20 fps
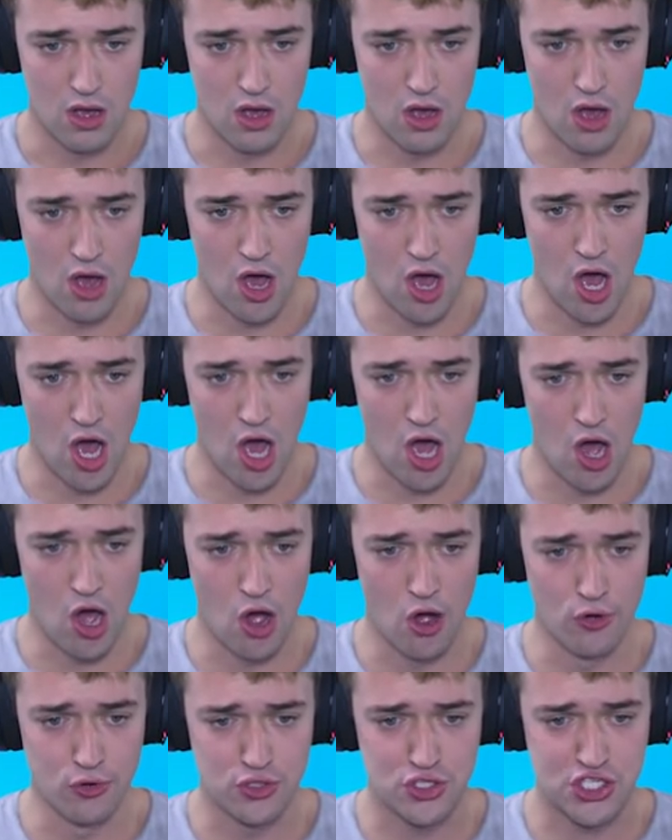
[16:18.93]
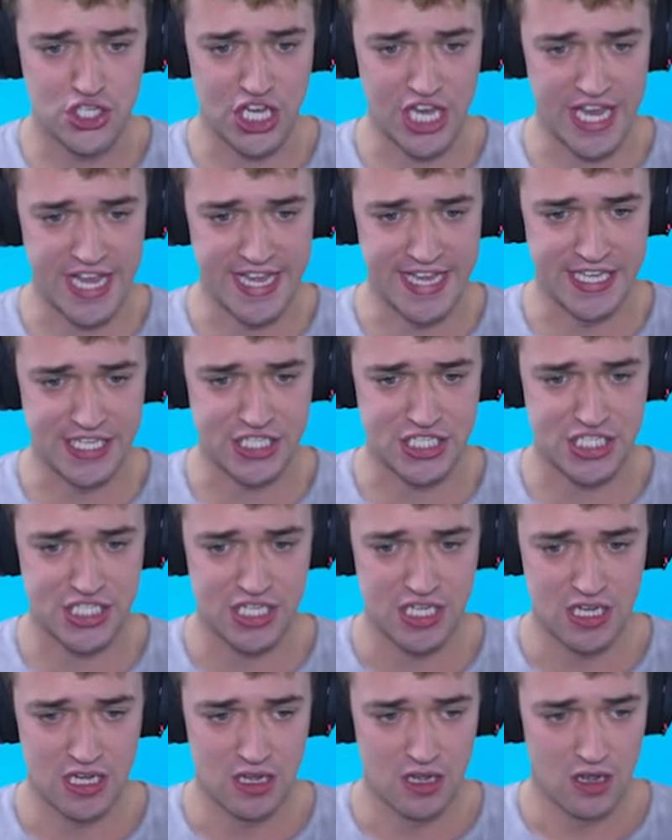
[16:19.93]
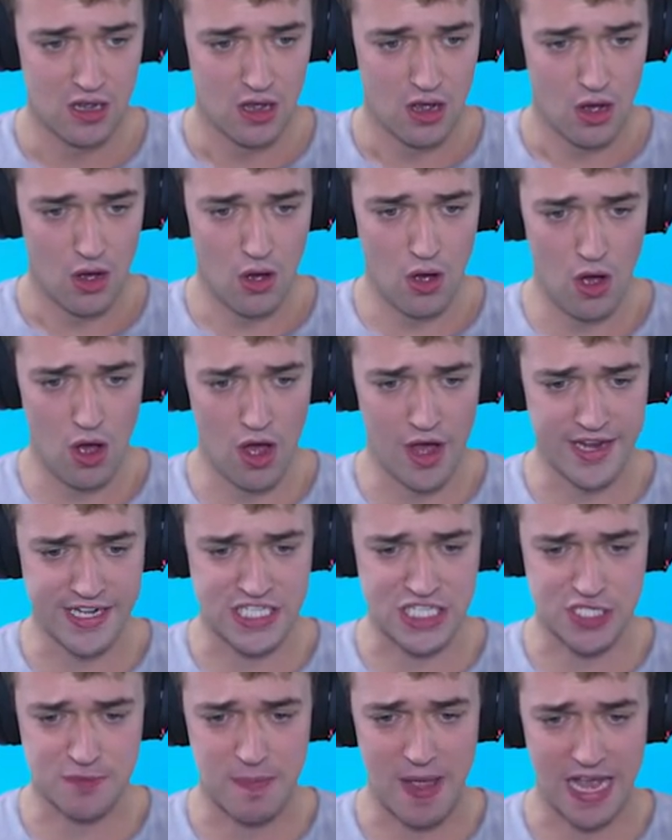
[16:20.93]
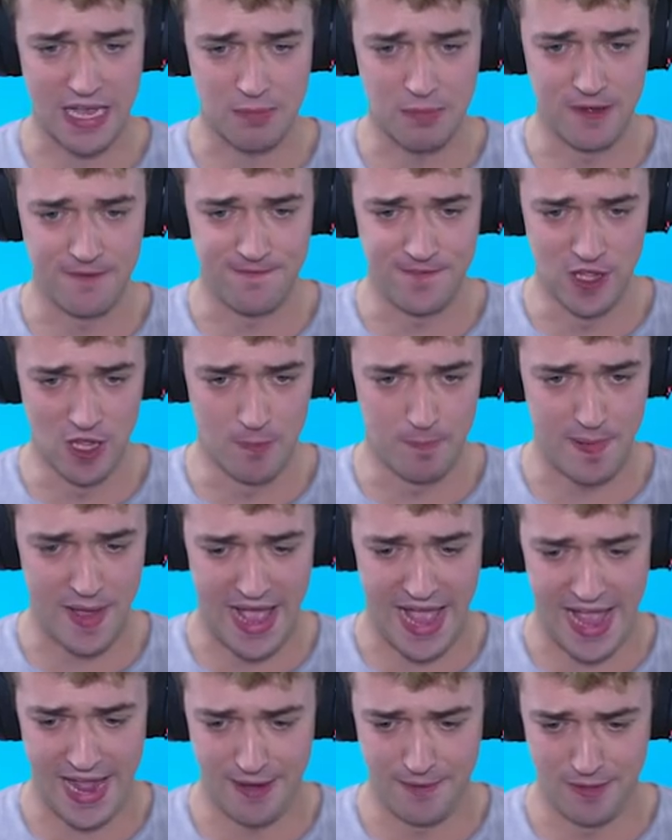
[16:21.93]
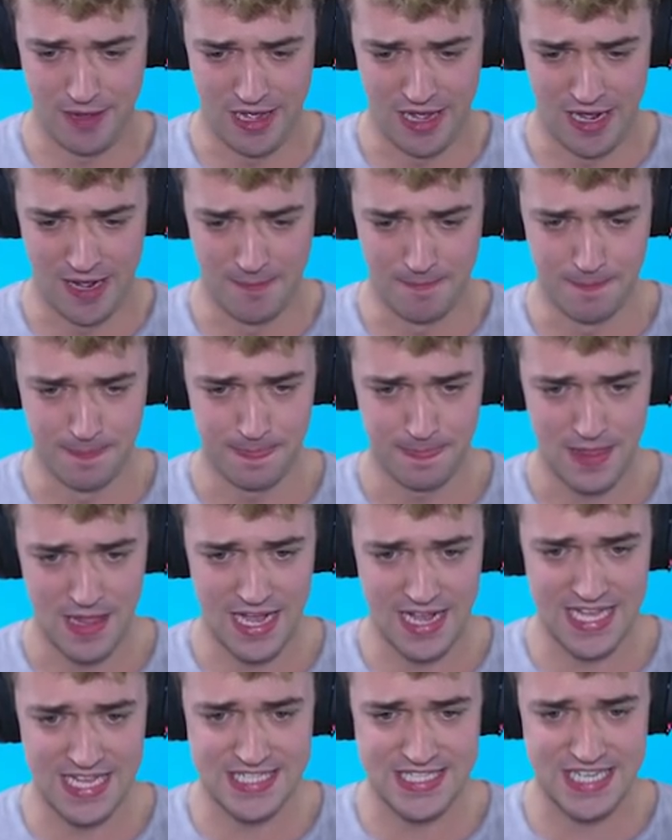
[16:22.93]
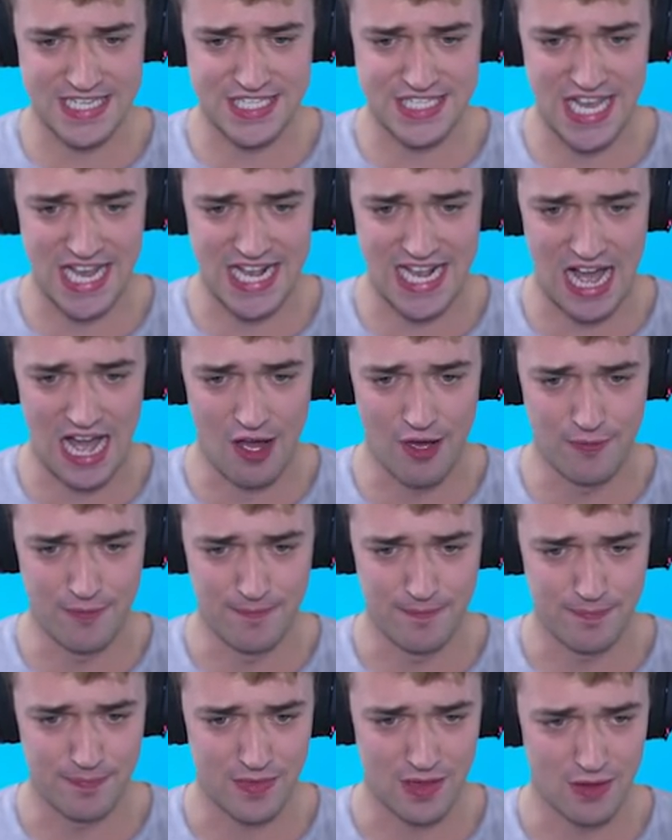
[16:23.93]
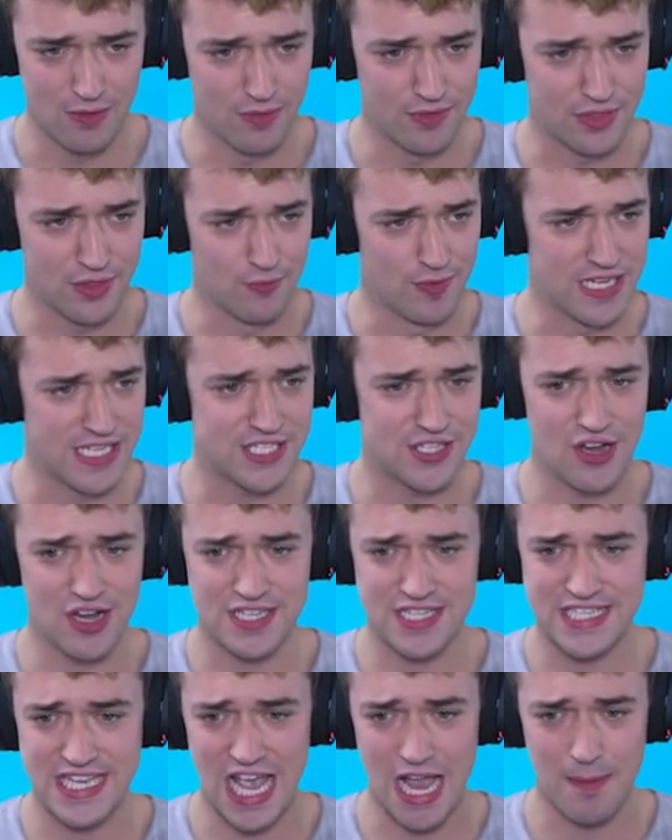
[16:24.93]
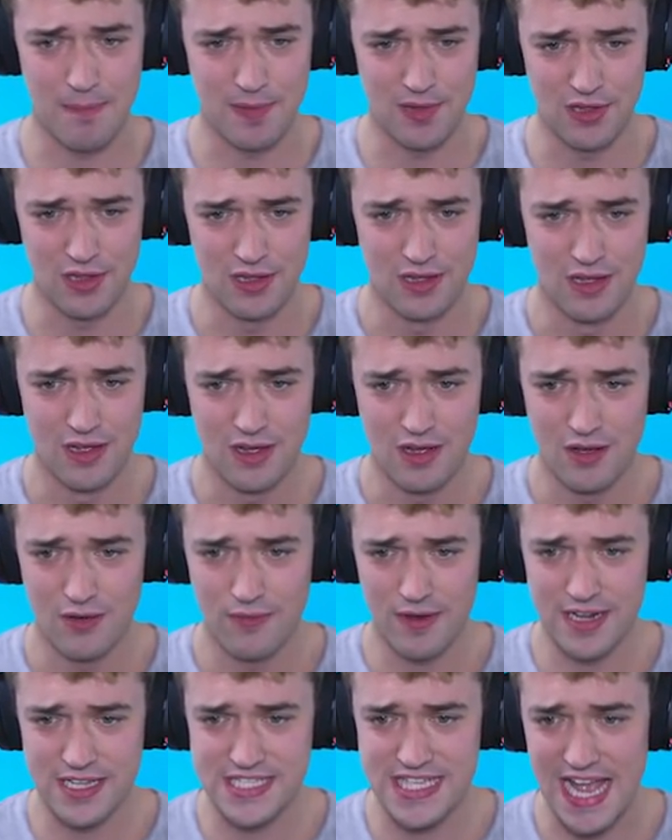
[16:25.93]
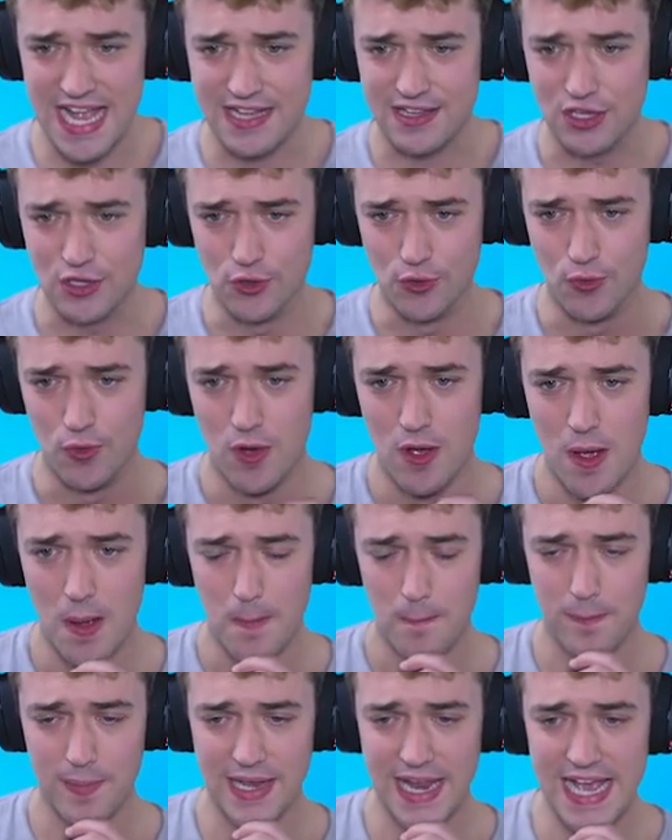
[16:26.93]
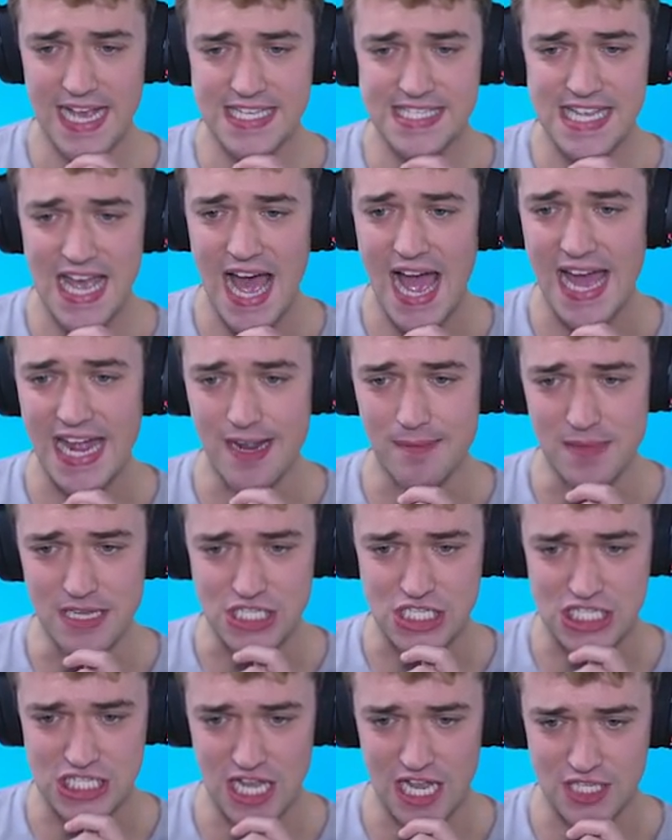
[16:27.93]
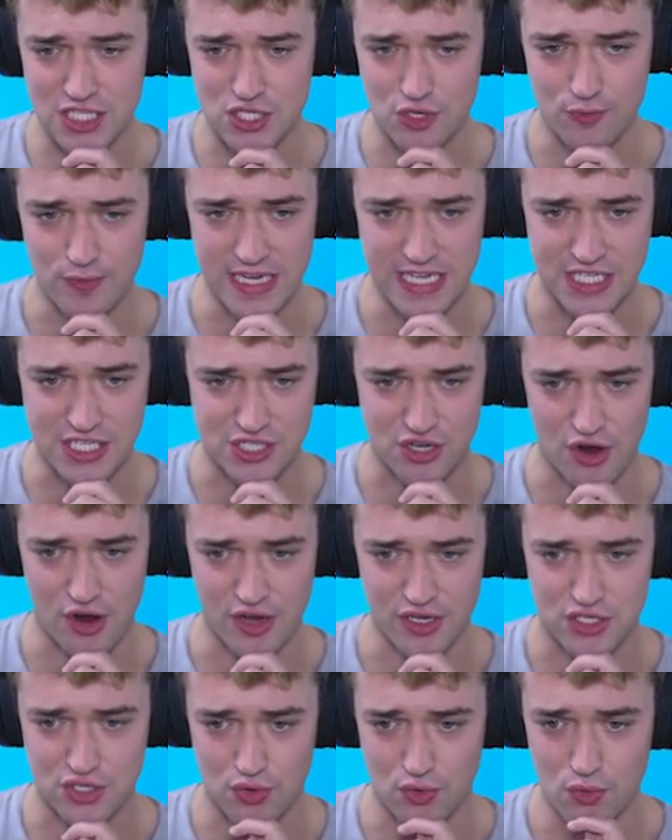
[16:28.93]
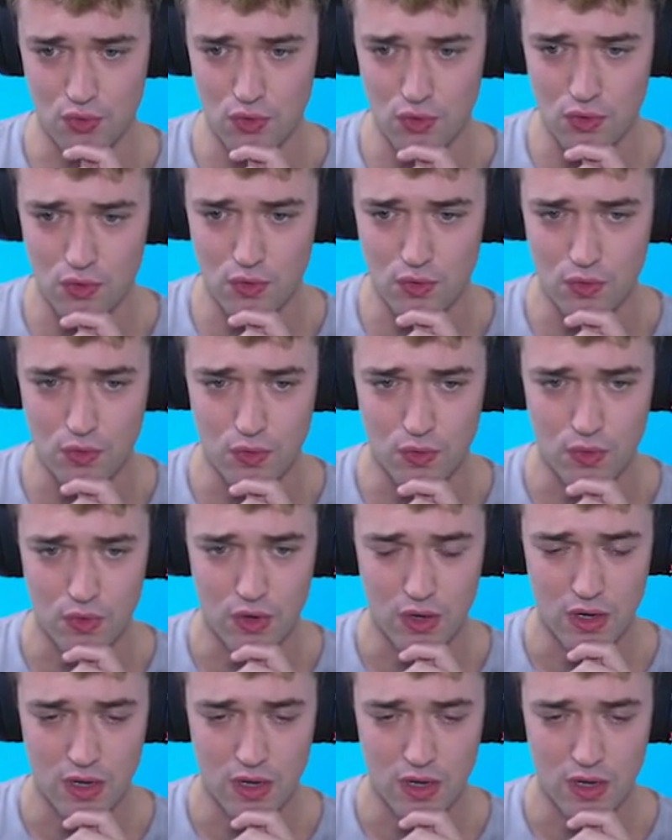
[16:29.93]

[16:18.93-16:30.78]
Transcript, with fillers: Oh, jeez. Oh, this is making me feel bad. Um, I guess let's check out the research table. What does that do? Place item in slot to research. Ooh.